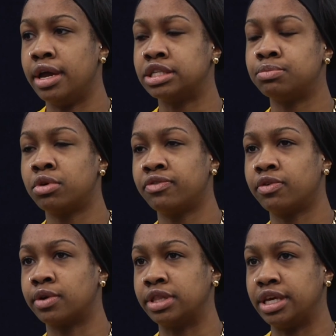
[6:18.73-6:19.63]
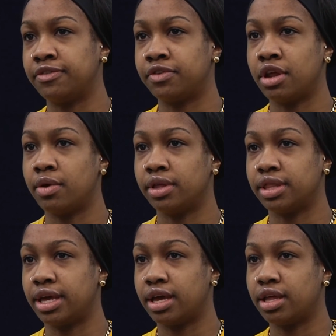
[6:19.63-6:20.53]
It's more of a relief knowing
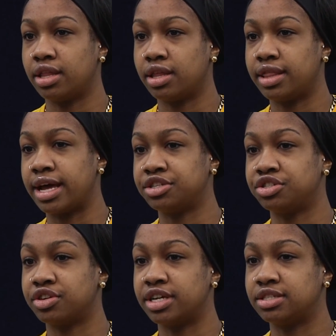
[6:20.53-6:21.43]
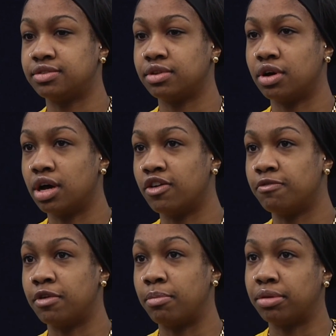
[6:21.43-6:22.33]
that that stress
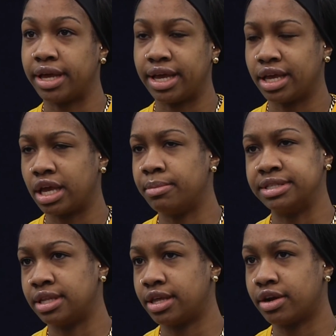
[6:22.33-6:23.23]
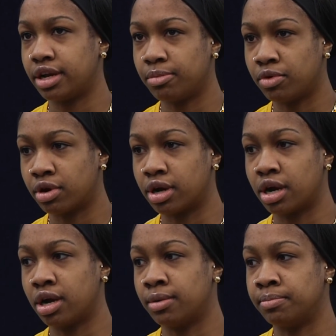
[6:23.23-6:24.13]
of a playing game isn't there anymore.
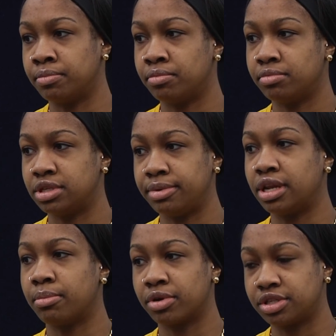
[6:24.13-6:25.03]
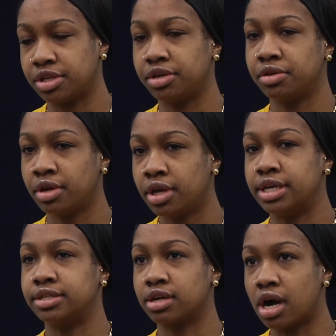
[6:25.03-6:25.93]
Um, to be number two
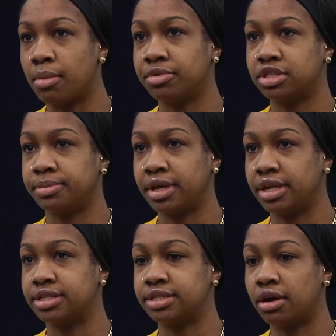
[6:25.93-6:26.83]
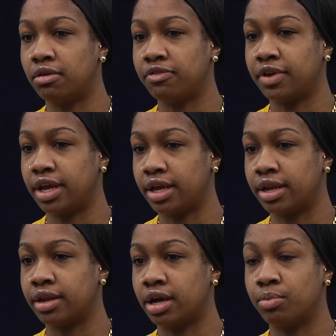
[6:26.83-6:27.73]
is an accomplishment in itself,
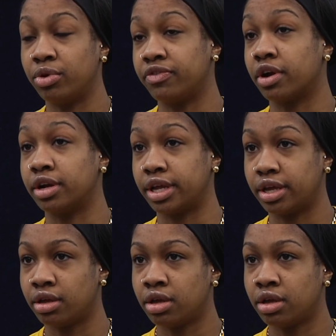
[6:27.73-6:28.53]
and um, we've earned it.